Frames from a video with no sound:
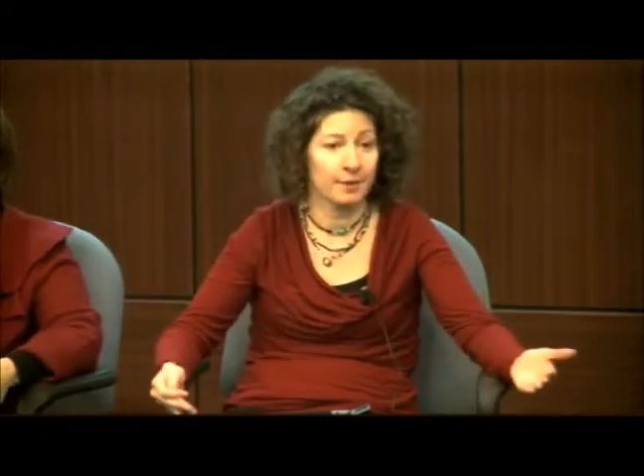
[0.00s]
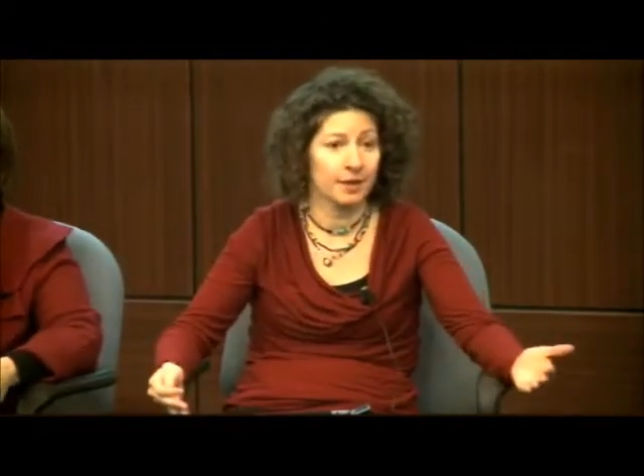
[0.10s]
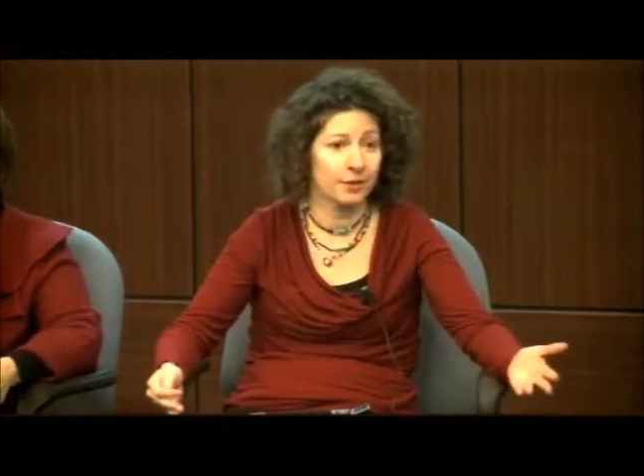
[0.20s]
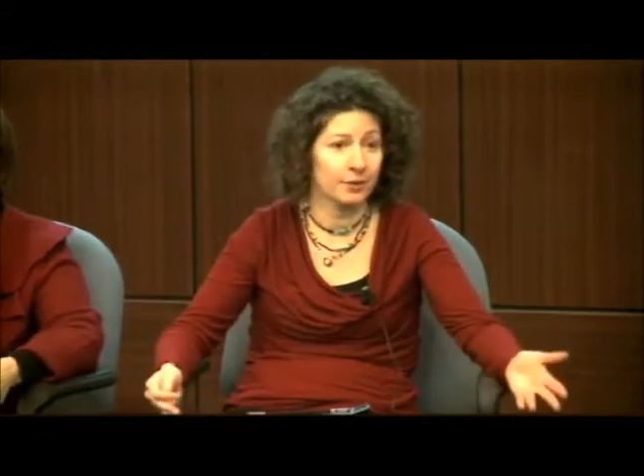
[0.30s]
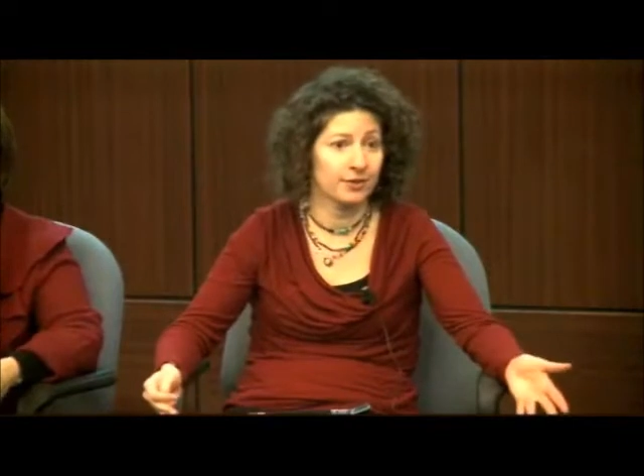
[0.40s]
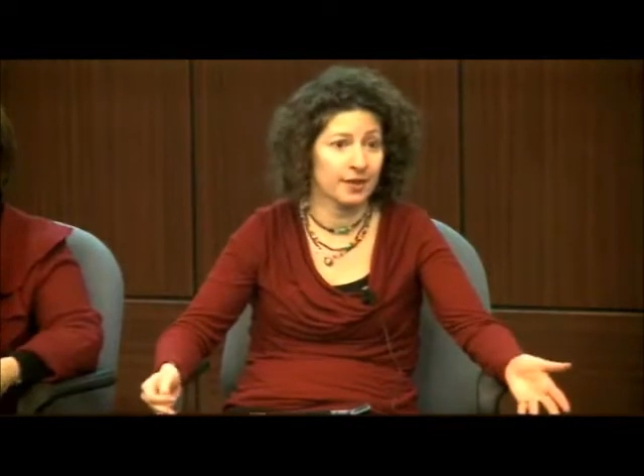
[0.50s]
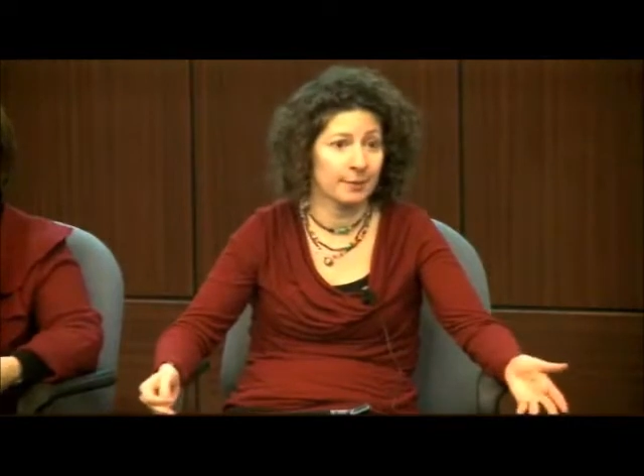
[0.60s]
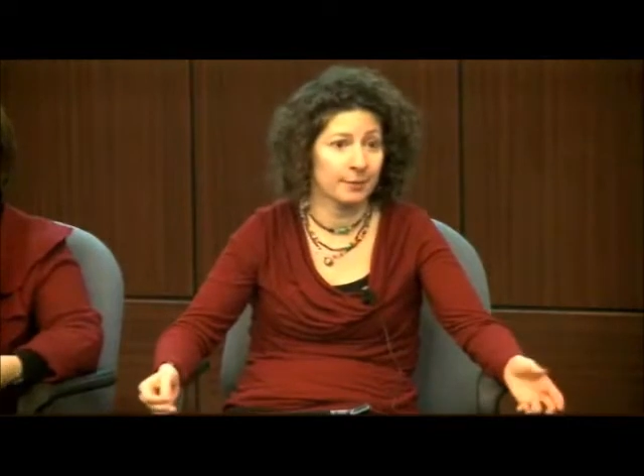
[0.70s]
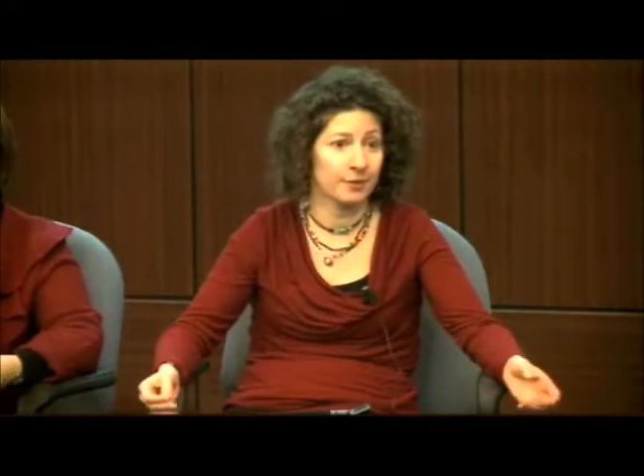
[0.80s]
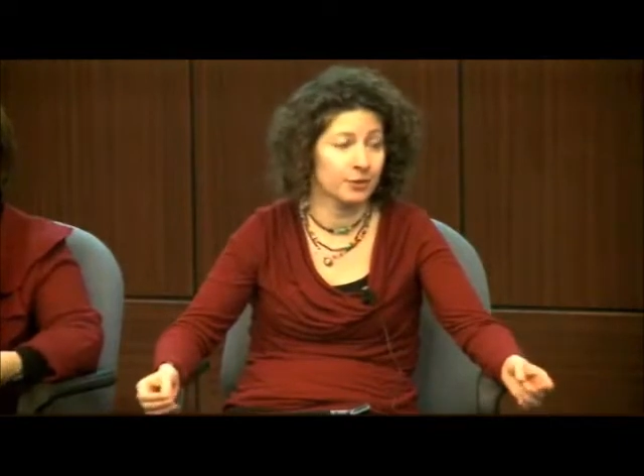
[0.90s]
Another
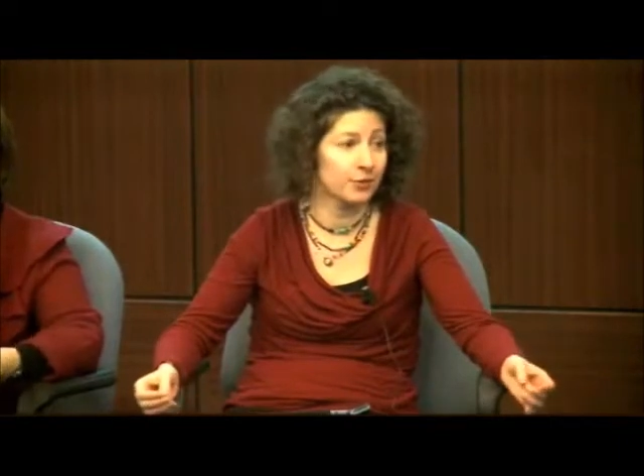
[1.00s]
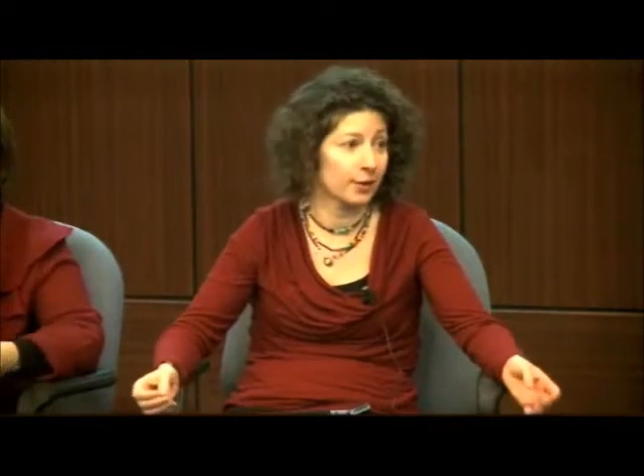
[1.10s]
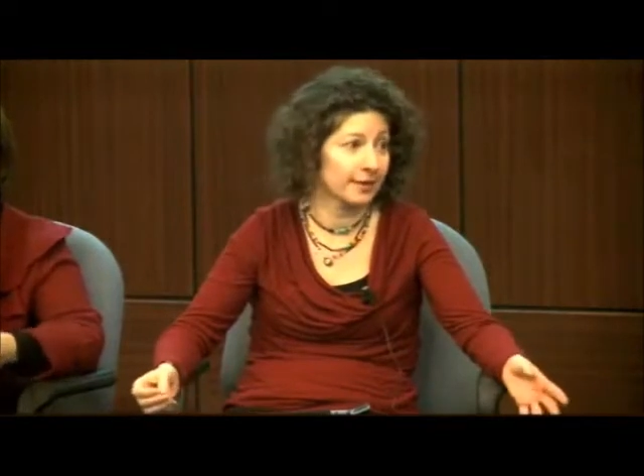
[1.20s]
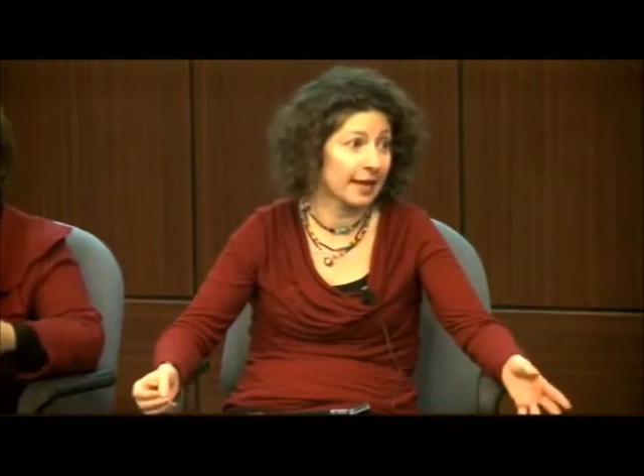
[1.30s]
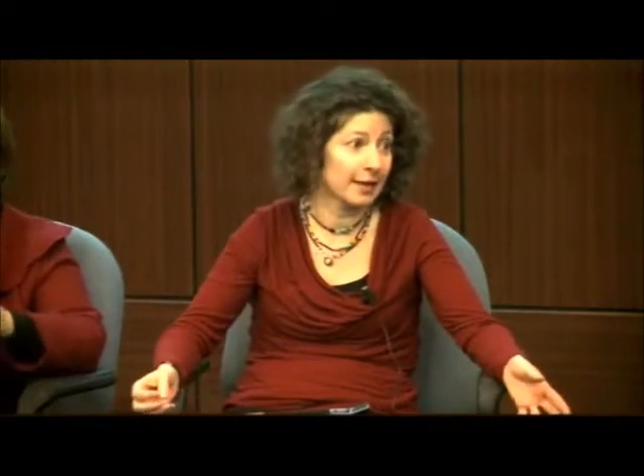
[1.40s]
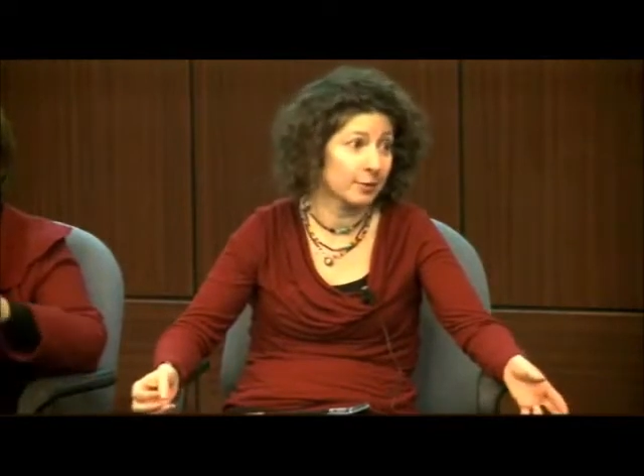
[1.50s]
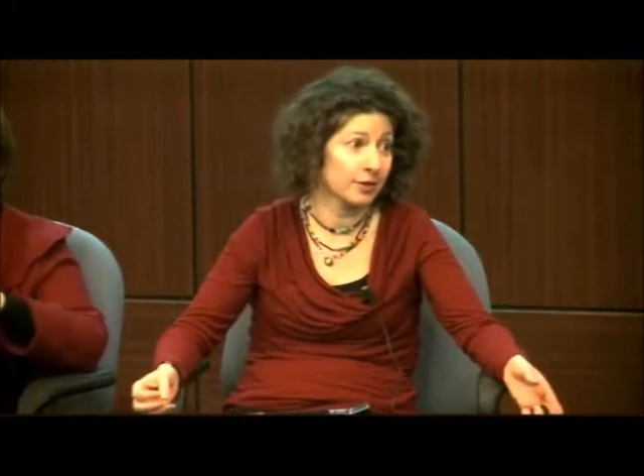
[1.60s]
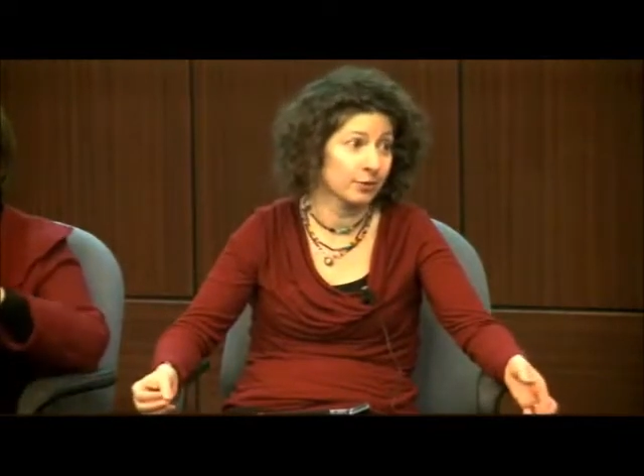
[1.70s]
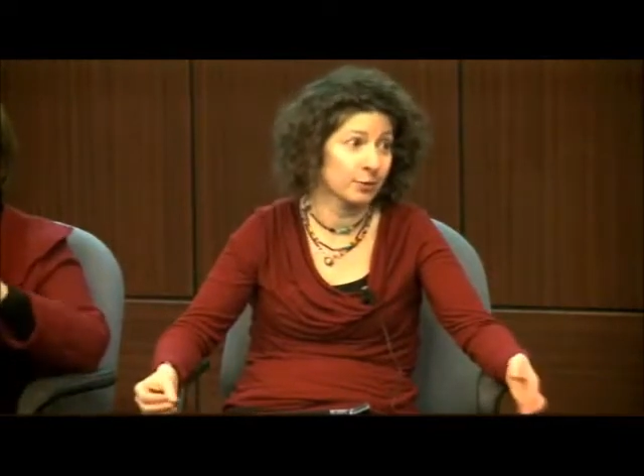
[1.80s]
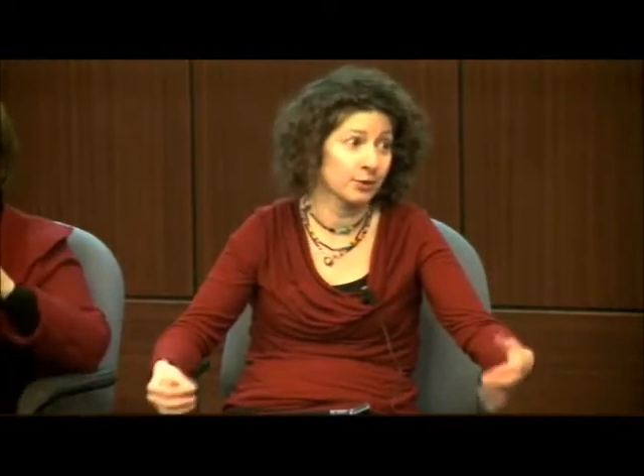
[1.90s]
example is foreign
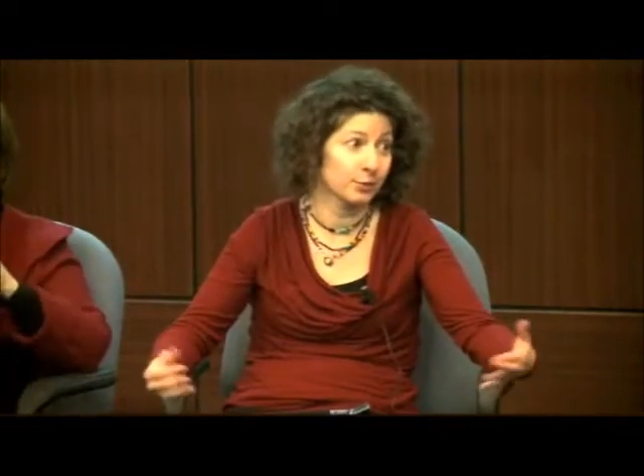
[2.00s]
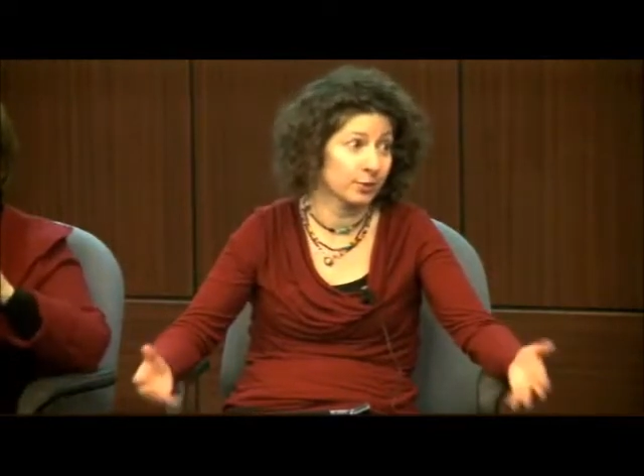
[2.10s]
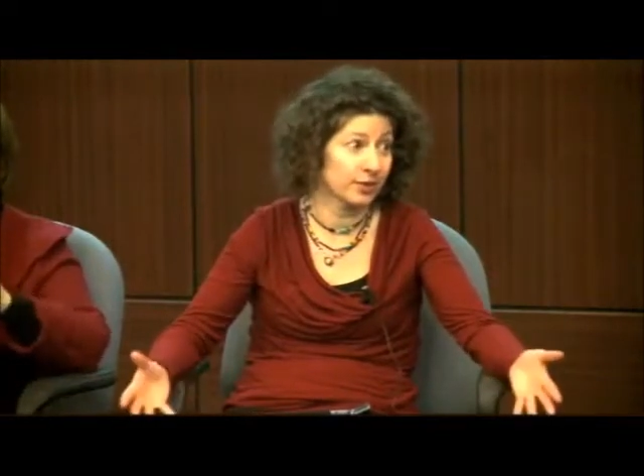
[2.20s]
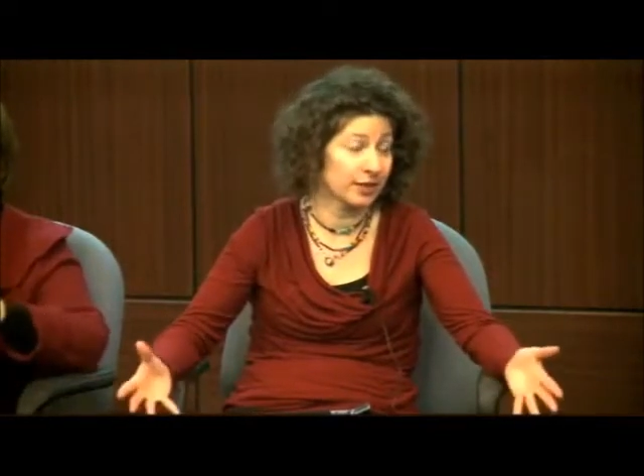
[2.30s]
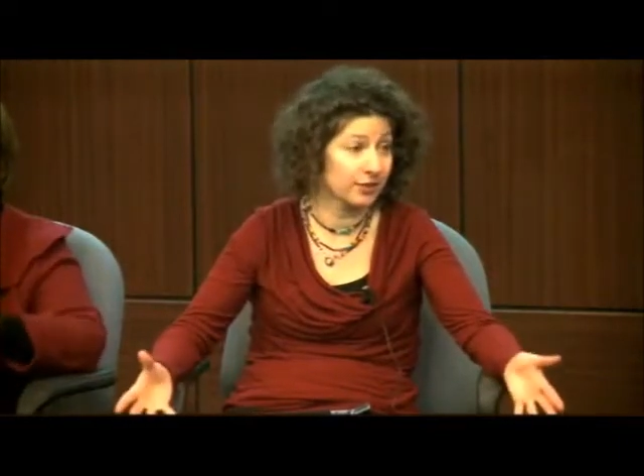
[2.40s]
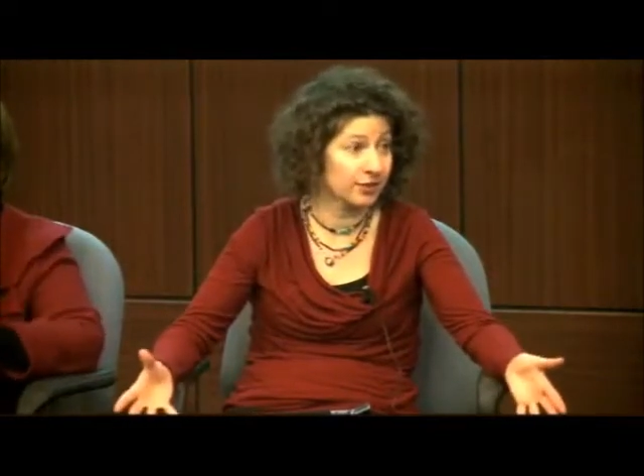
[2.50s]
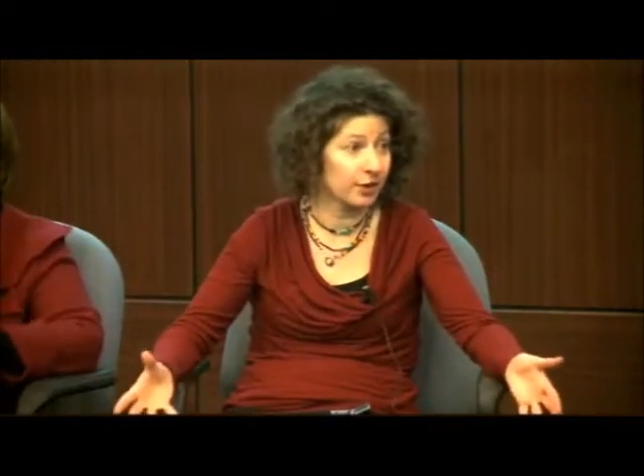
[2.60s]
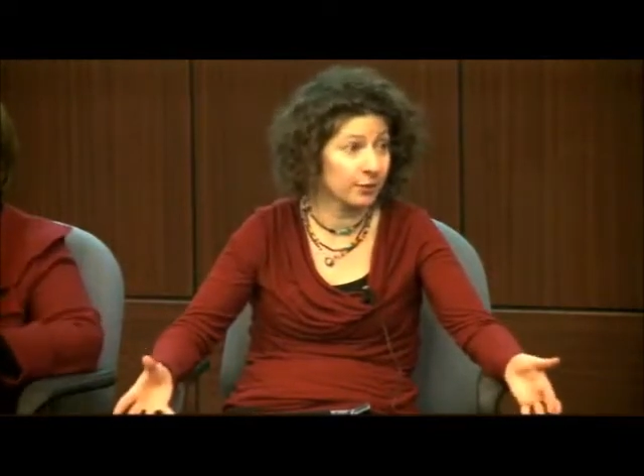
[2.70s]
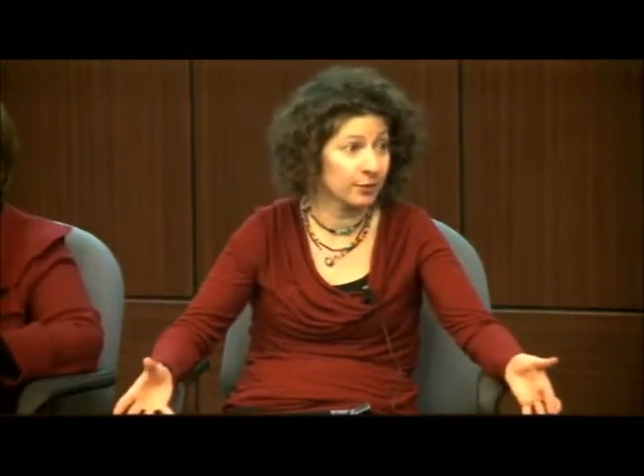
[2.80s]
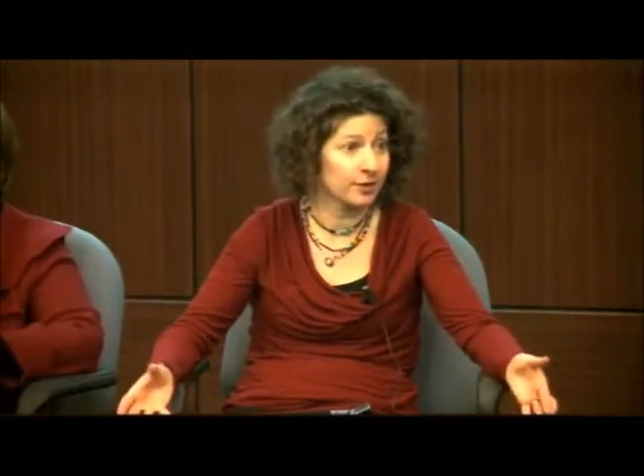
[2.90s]
language. We use Rosetta
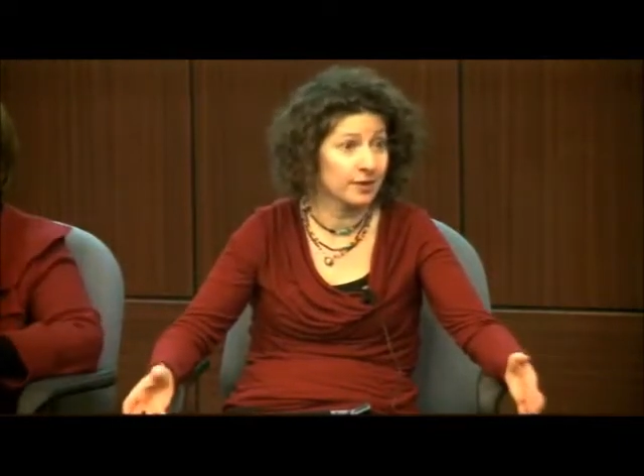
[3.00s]
Stone.